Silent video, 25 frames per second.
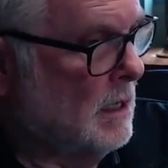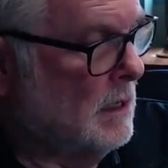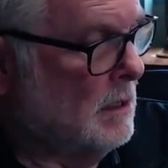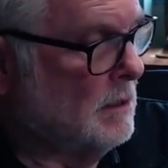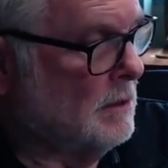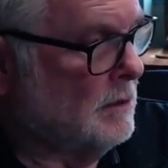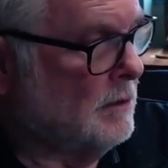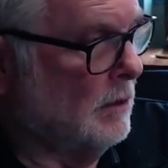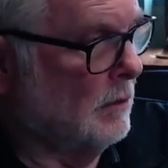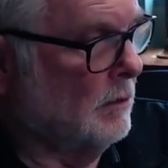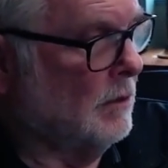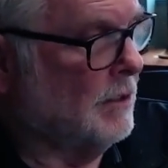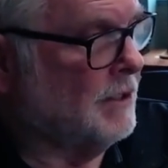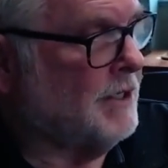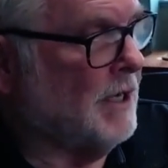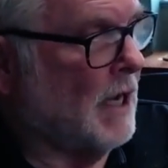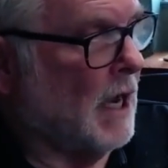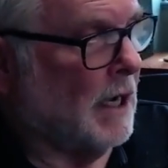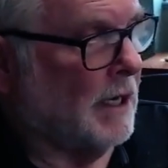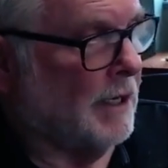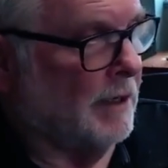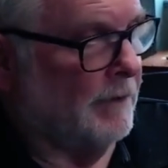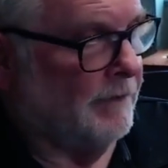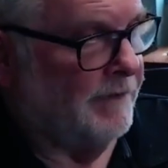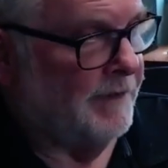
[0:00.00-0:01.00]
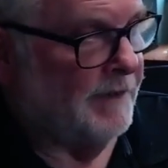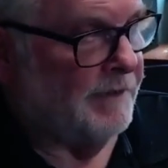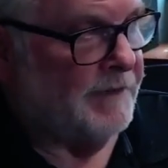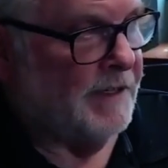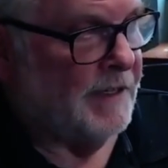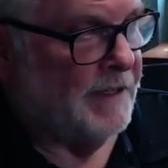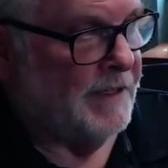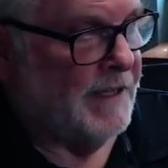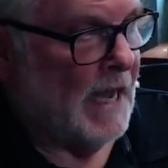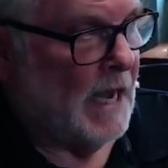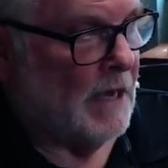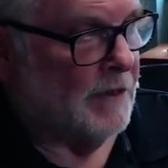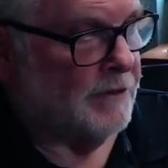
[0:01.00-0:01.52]
So we're talking
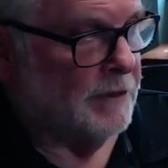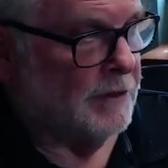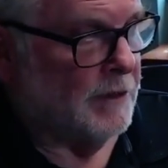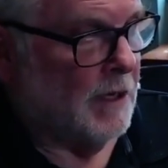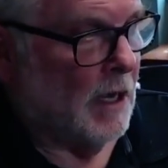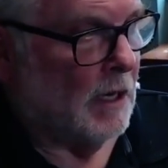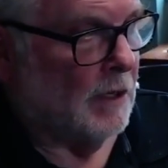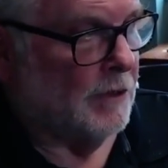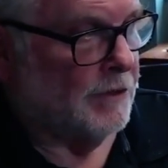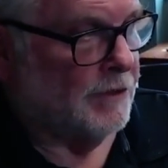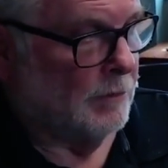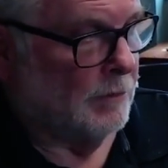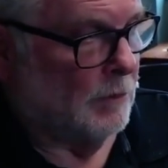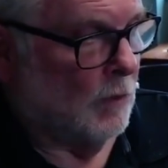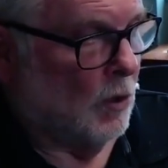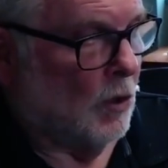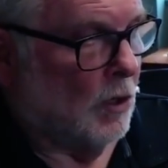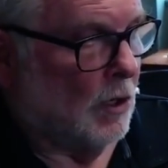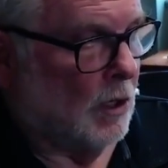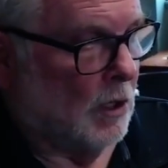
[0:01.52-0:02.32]
$50,000 or more